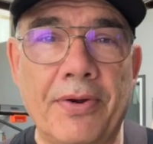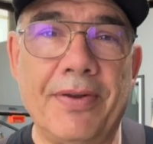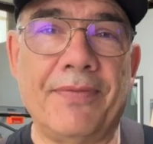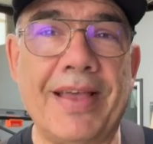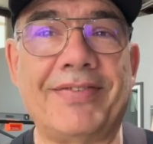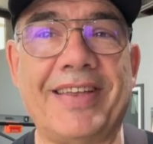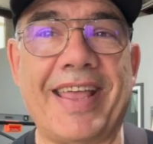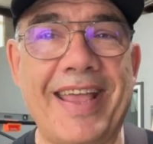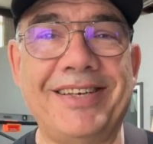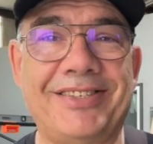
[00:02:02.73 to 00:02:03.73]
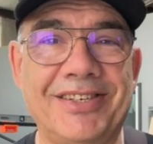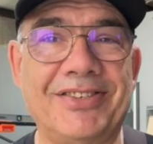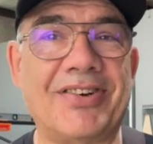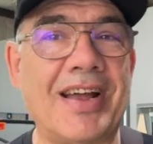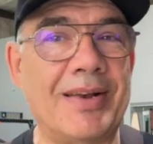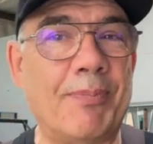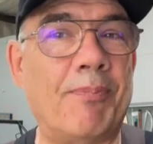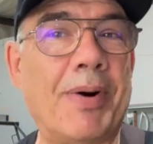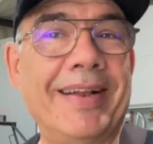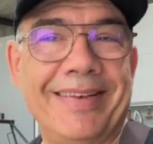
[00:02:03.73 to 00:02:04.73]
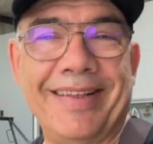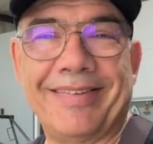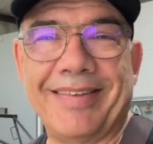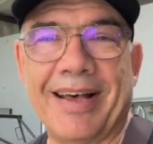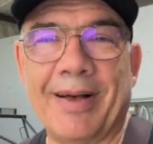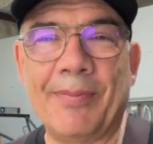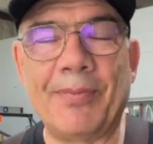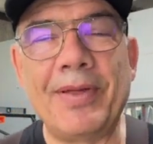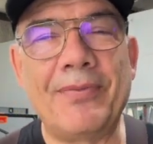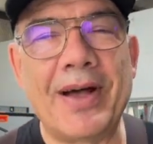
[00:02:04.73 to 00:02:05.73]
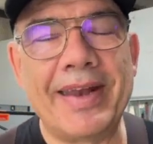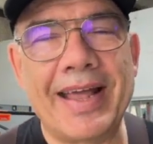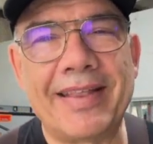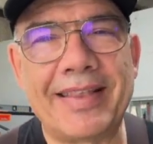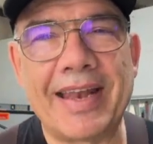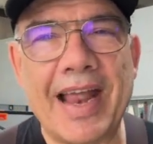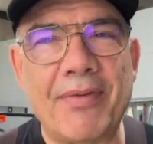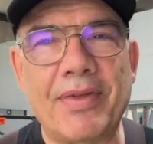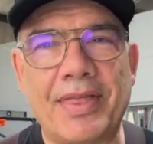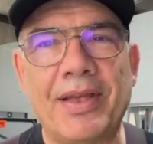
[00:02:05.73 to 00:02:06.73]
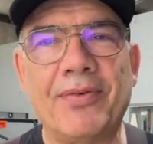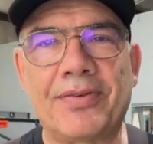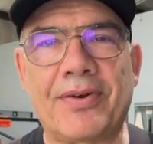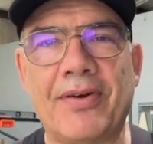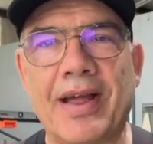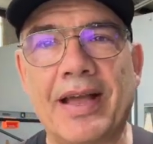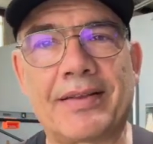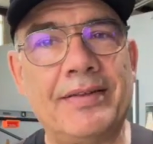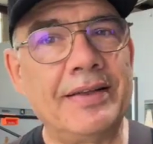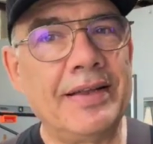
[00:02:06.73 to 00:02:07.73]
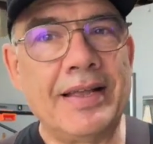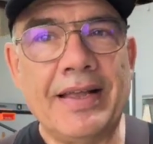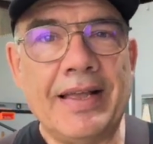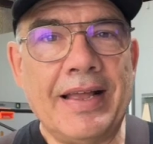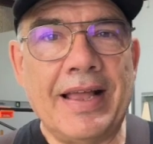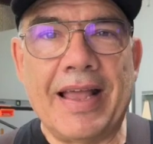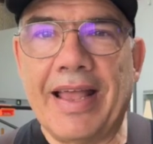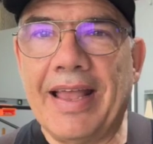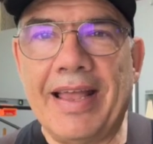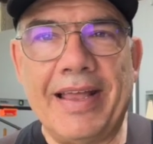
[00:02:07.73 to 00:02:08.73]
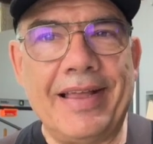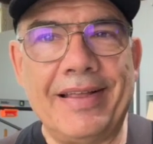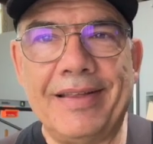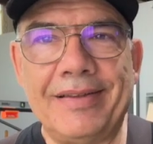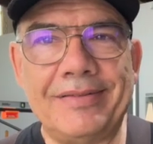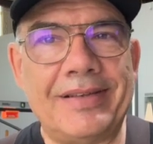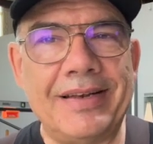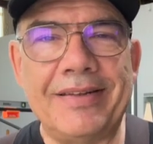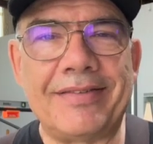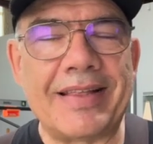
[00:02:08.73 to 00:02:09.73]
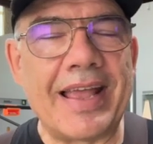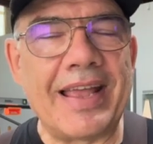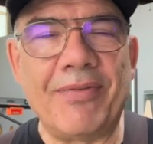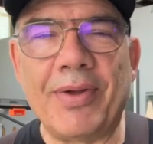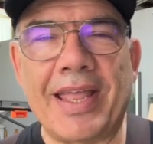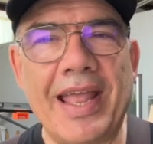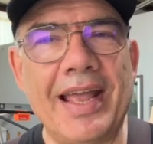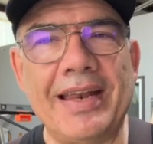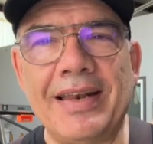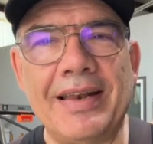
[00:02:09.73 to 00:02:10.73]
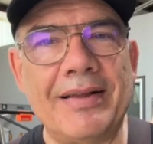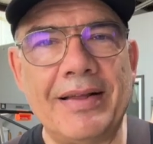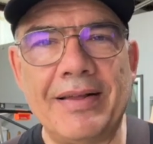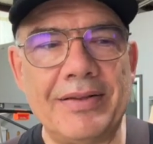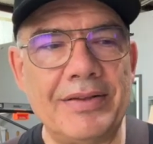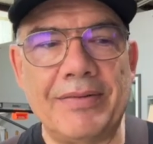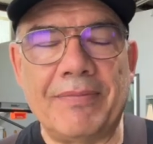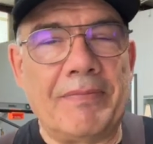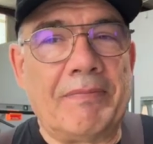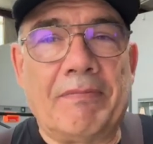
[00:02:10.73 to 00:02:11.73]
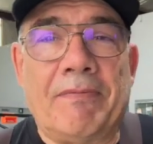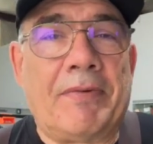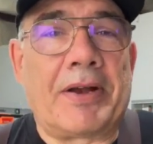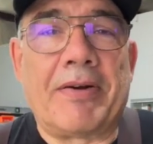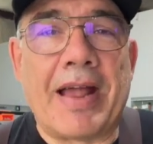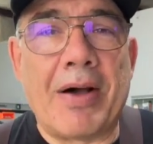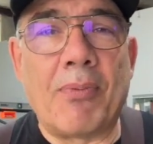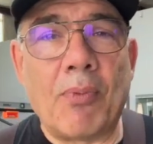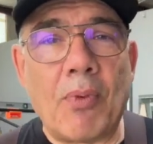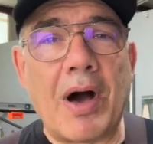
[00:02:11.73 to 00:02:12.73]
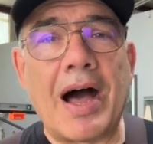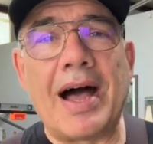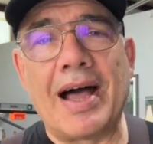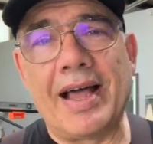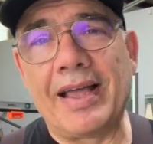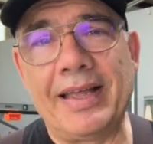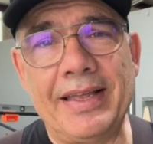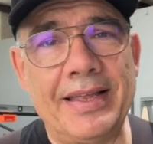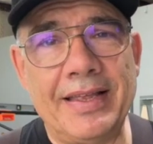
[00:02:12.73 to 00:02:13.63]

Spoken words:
investigation, trying to button this up, we find out that everything was correct. And to this day, we can't figure out why